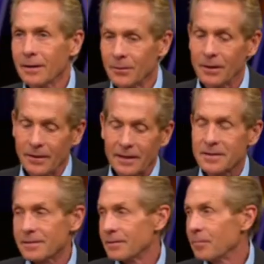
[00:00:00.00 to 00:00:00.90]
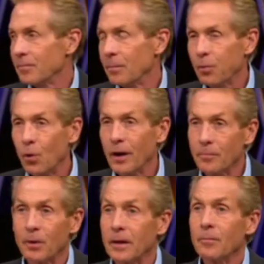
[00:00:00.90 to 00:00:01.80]
Well, that's the point.
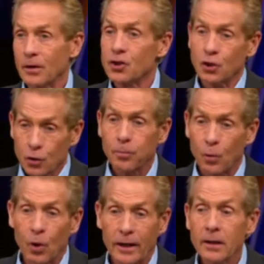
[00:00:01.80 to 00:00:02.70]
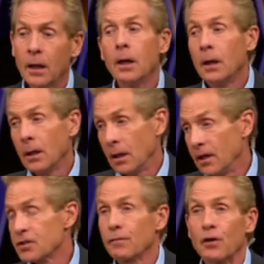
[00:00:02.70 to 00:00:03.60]
But to your point,
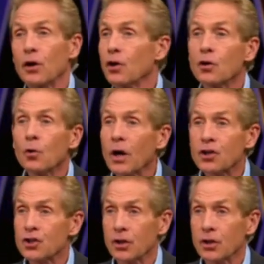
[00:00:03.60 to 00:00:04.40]
it's a very good question.